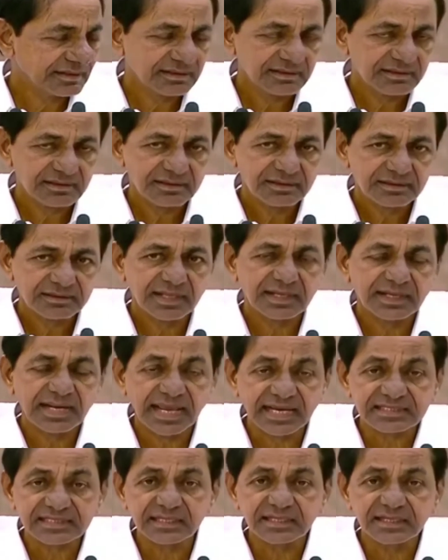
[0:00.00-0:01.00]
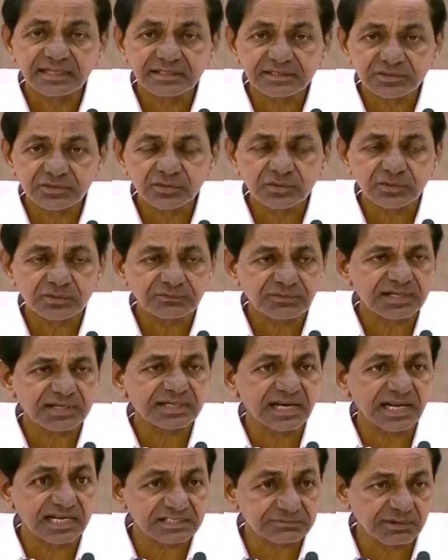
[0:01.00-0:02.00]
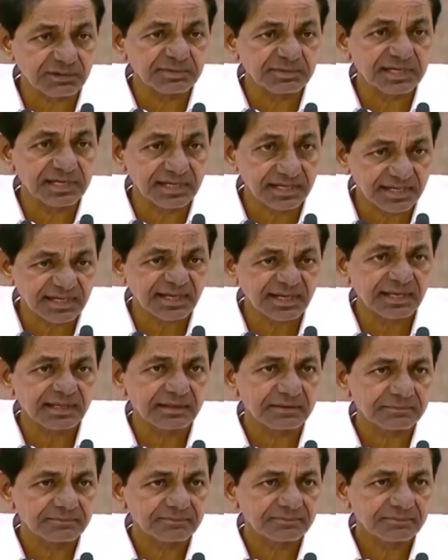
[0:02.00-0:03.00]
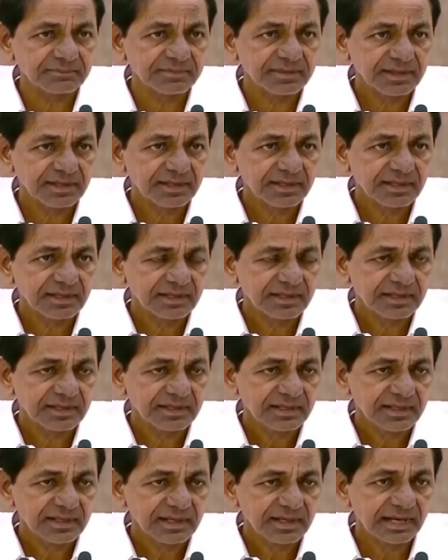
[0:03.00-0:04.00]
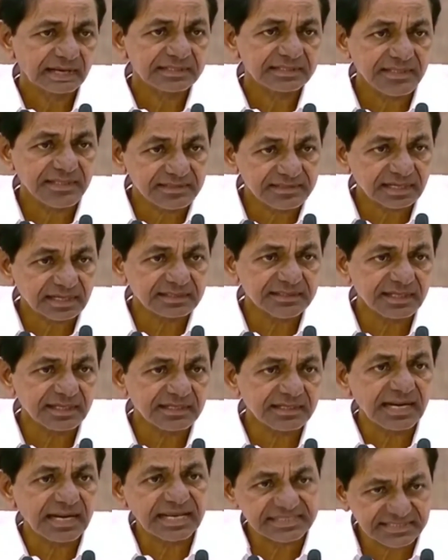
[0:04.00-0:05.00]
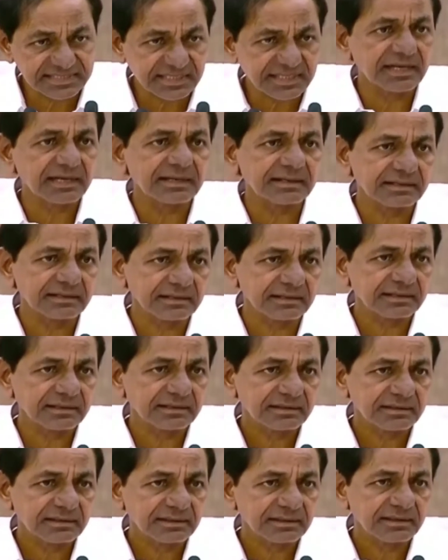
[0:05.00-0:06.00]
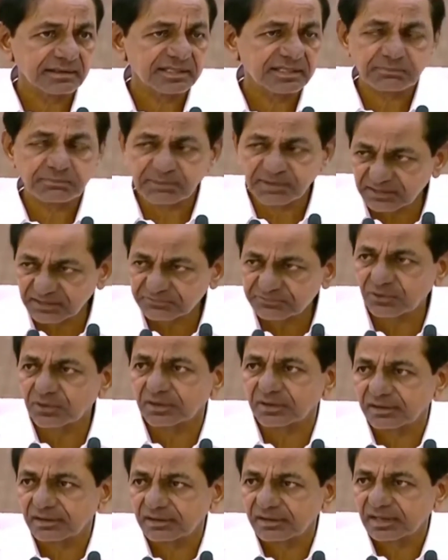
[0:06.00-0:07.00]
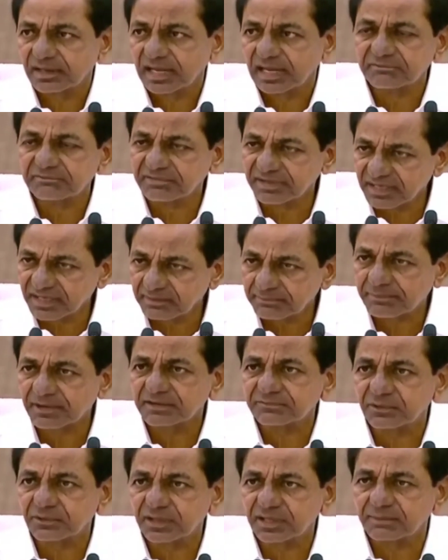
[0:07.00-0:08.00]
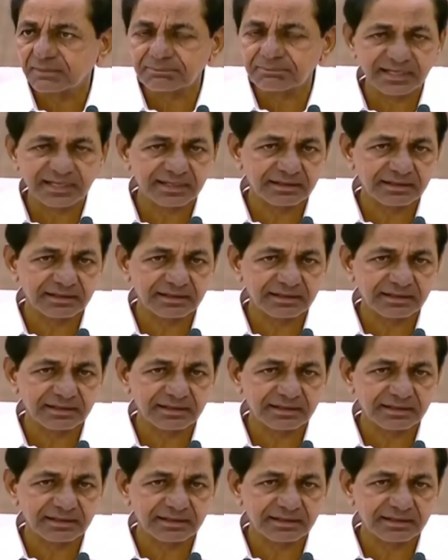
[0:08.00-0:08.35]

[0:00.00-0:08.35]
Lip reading: The National Institute for Transforming India has resulted drastically. It is painful. I am very painfully appealing.